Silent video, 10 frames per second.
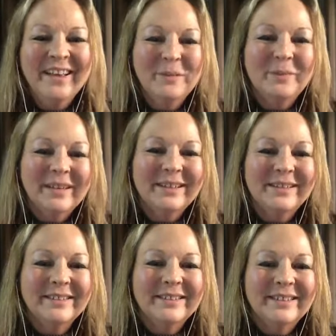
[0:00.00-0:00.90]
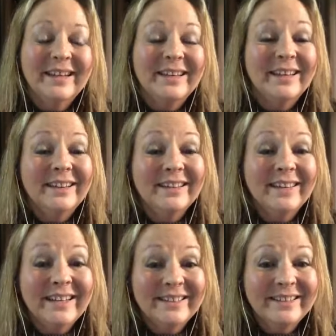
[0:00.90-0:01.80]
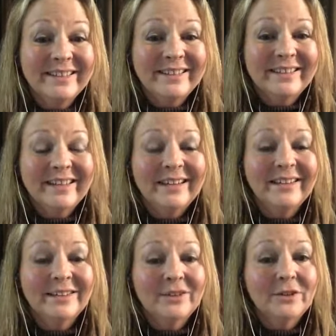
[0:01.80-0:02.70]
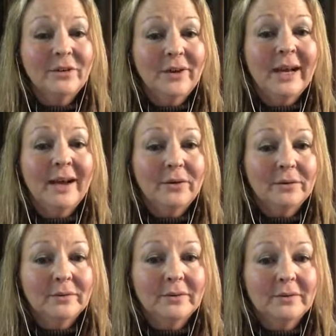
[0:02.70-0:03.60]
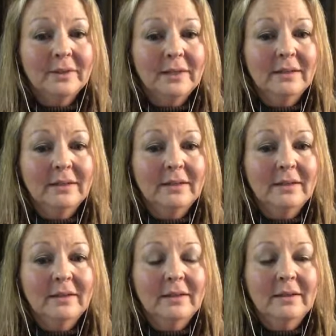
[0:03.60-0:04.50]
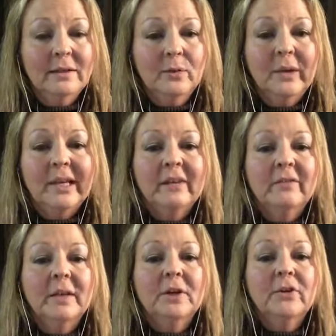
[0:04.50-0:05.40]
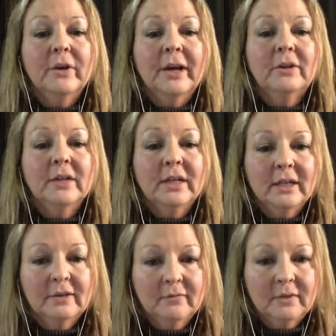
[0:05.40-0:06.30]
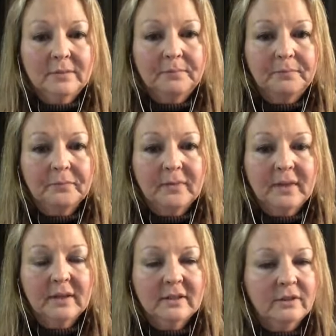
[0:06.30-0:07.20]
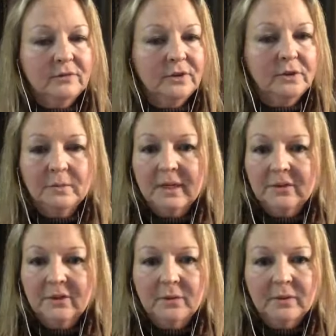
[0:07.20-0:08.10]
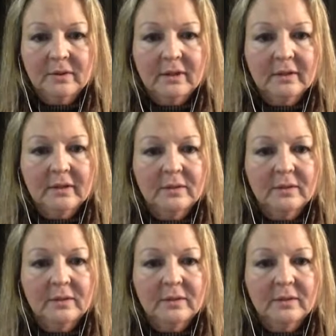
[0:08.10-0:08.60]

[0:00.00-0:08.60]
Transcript: because they need the lesson, they need to know how. We give them a greater gift this is for your rescuers out there. We